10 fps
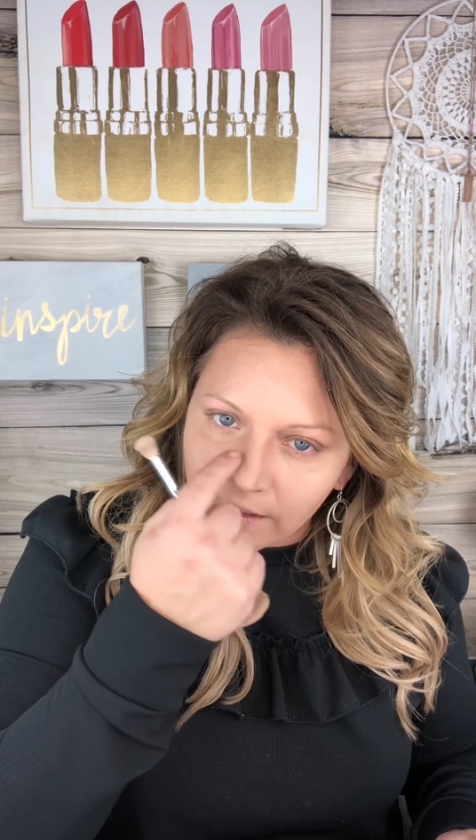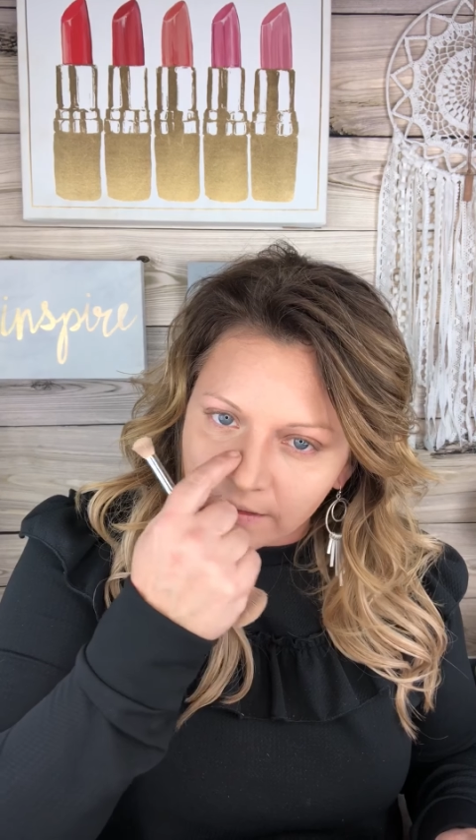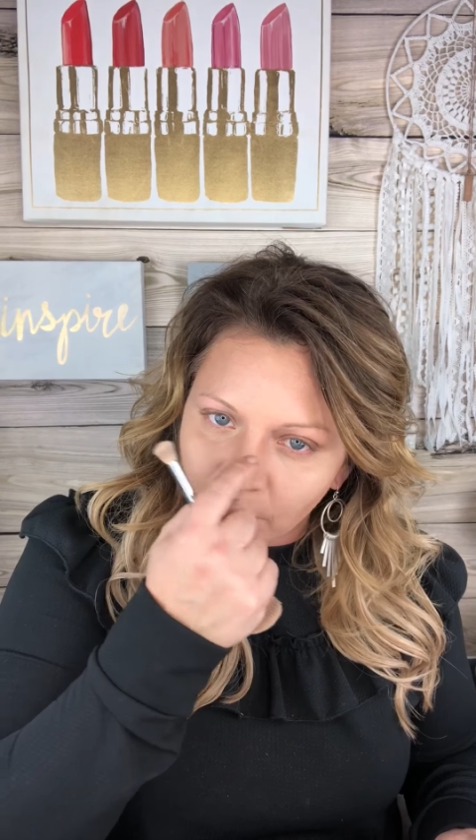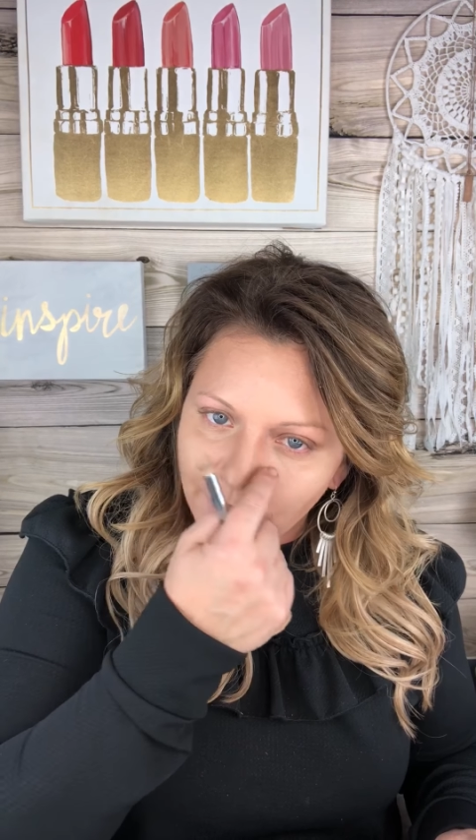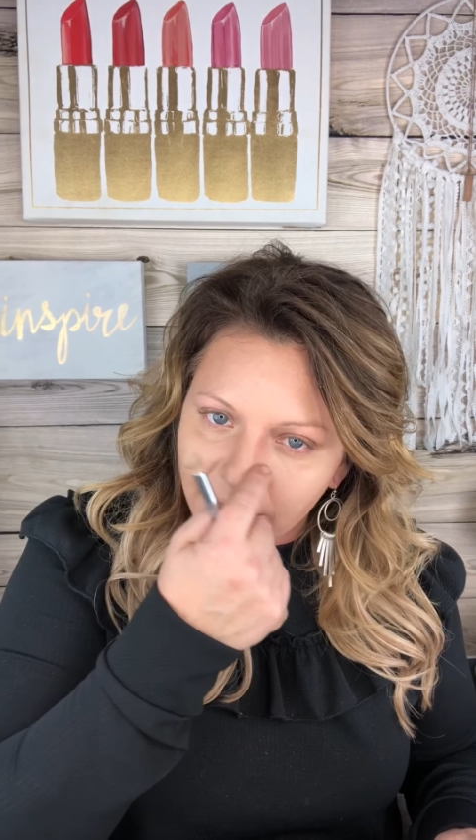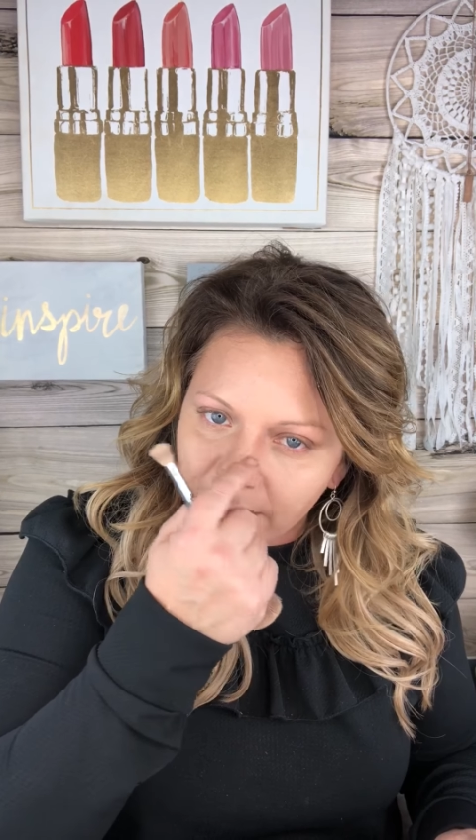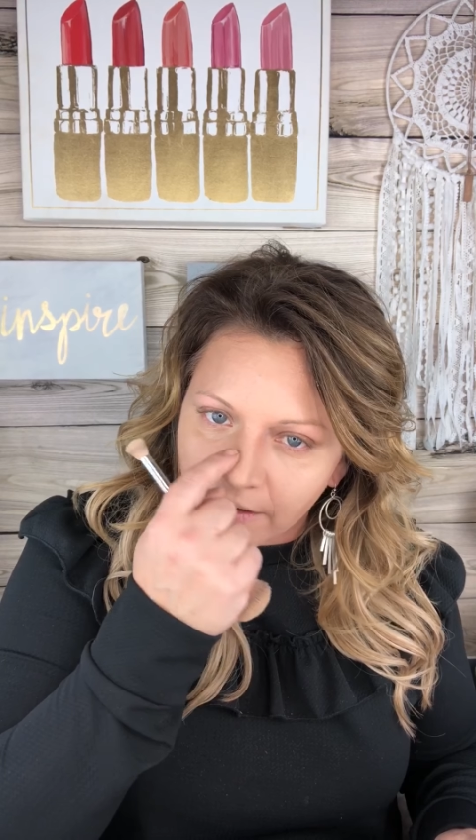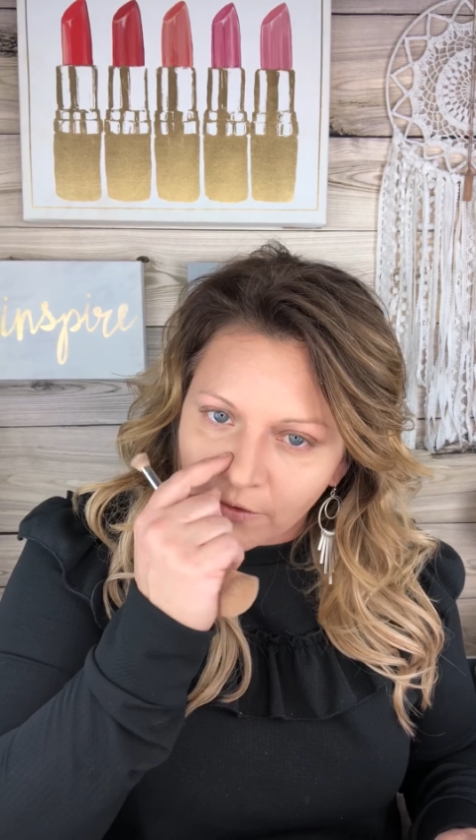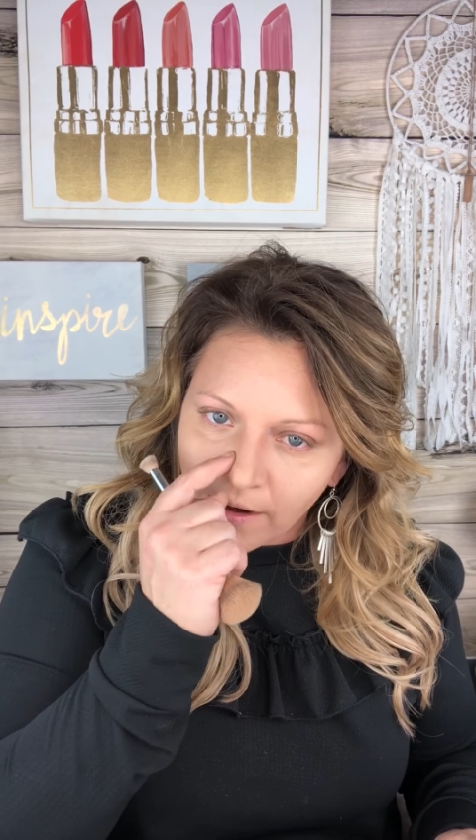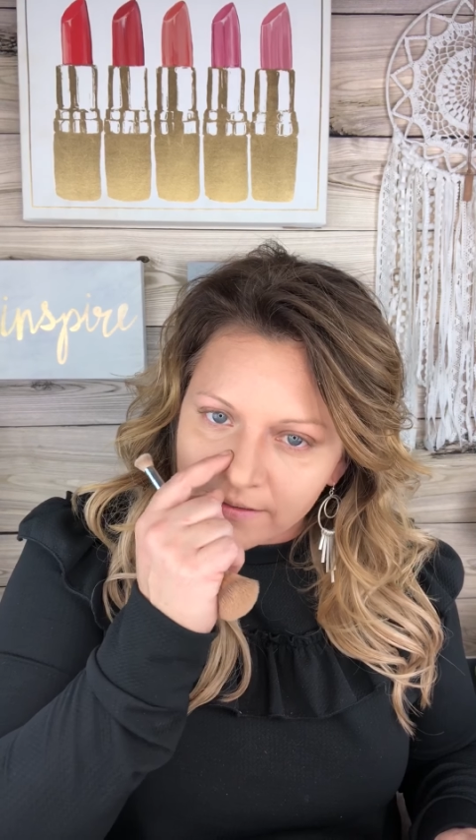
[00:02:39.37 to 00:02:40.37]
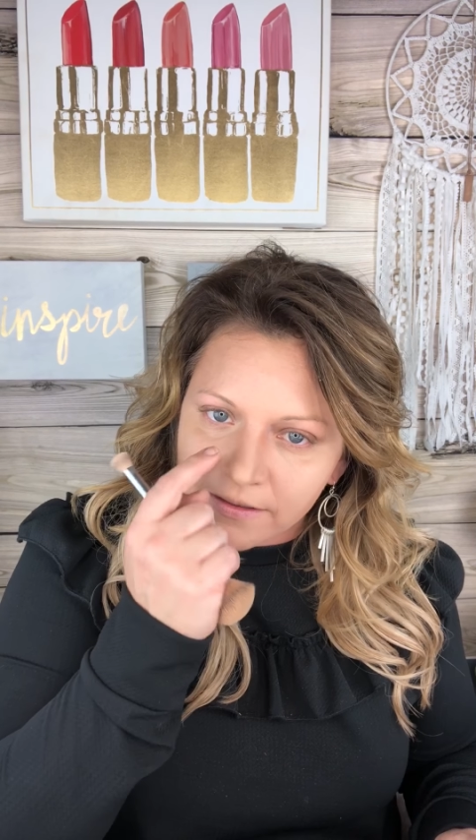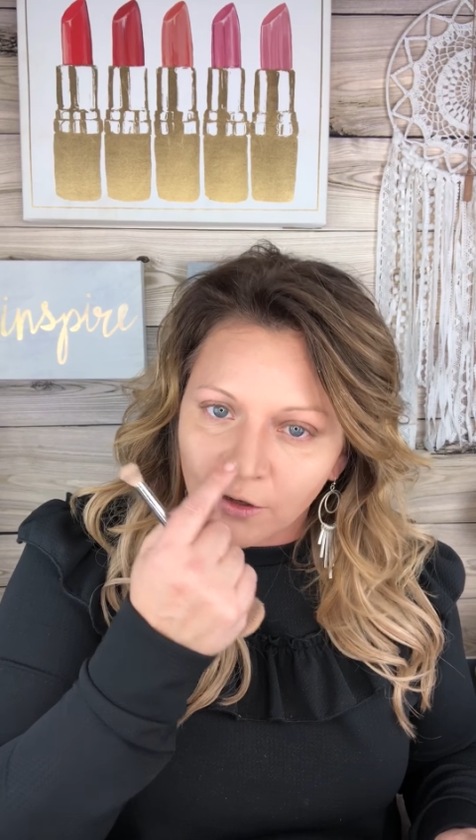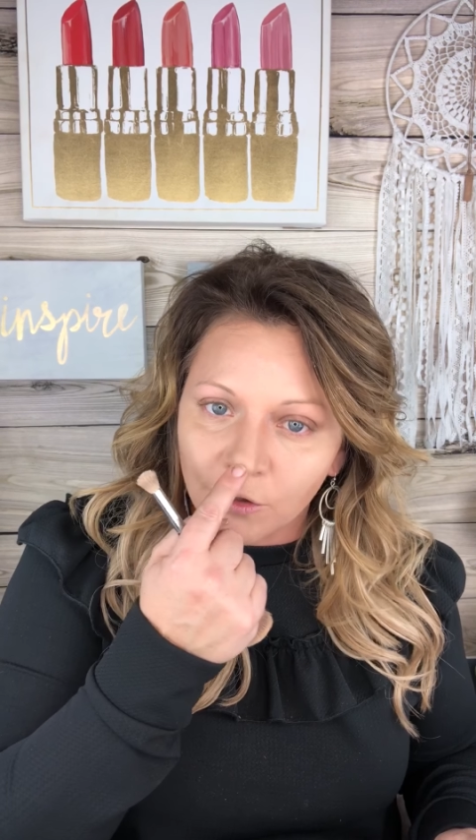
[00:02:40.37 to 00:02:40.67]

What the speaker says: a little bit across here.